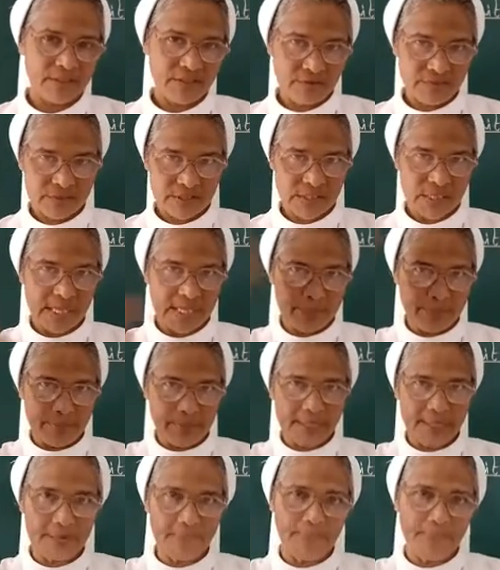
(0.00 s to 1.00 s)
Just
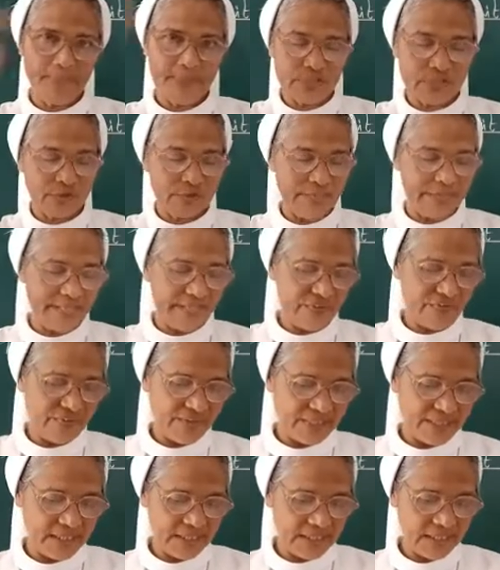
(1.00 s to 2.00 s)
climbing up was very
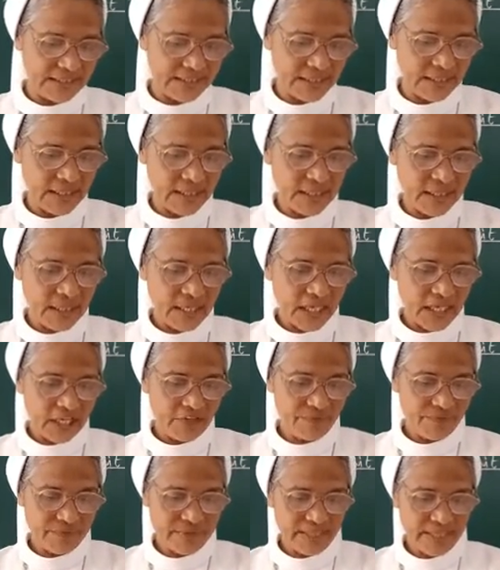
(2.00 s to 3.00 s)
difficult.
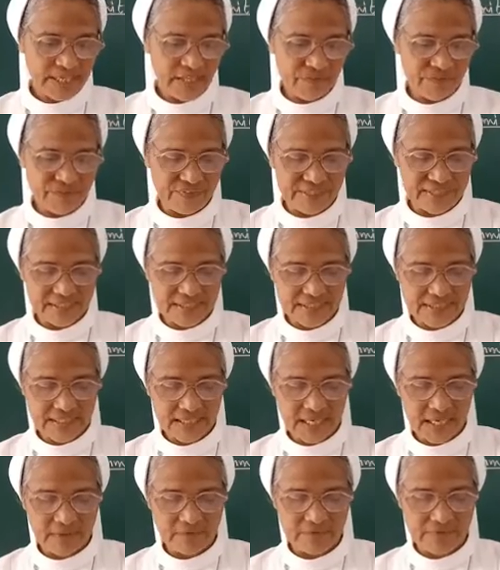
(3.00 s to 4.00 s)
After
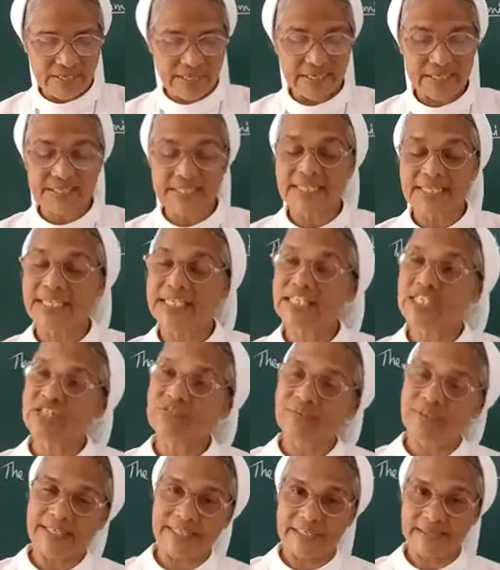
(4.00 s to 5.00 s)
effects, they are
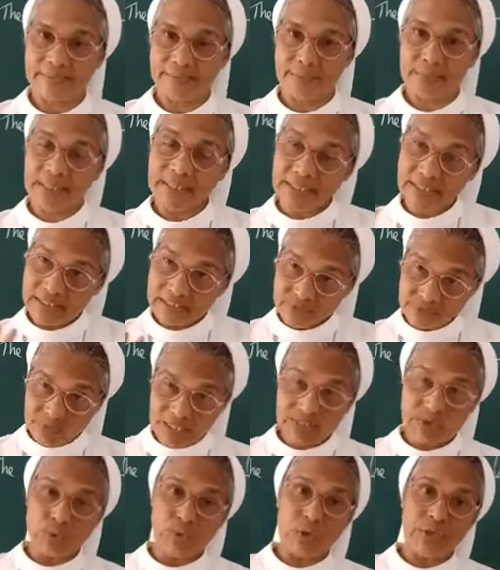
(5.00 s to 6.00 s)
satisfying. But
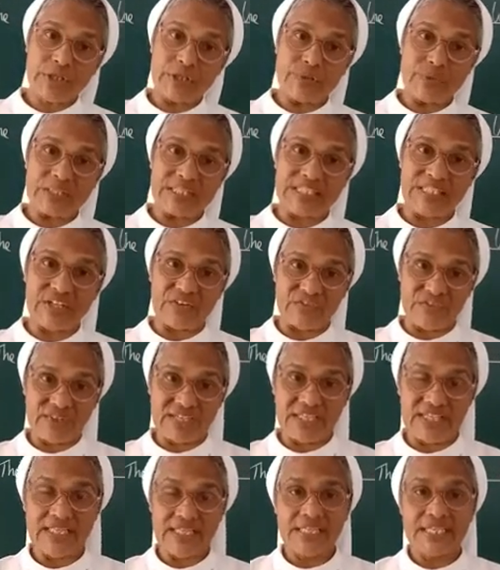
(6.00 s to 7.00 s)
though it was
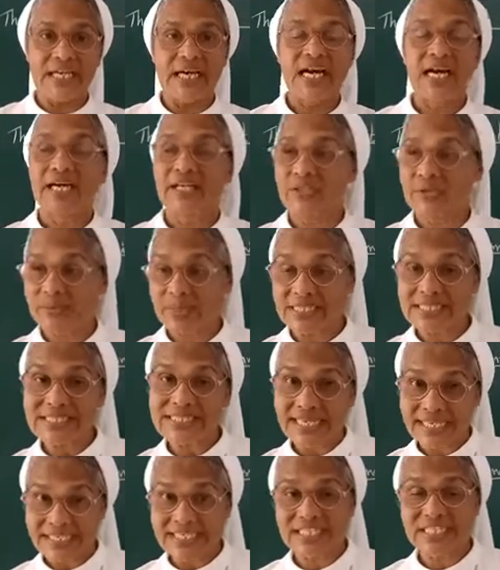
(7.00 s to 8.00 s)
difficult, it was
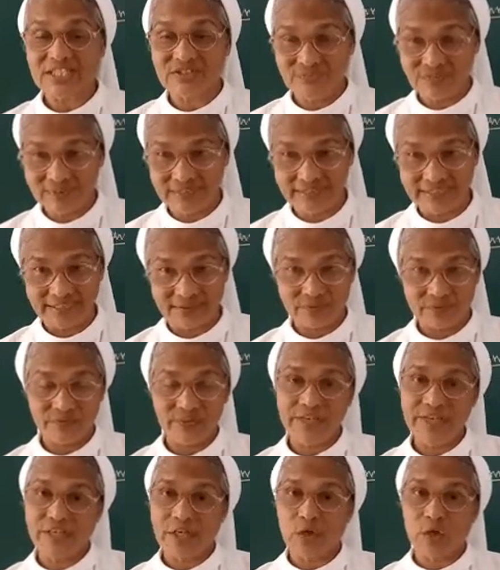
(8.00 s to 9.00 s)
satisfying.
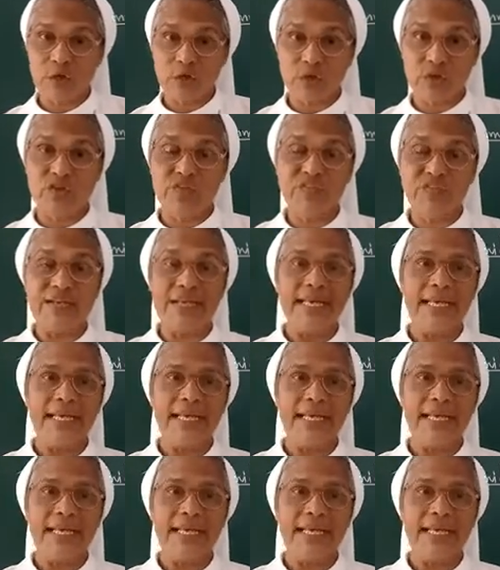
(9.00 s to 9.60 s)
Find a lot of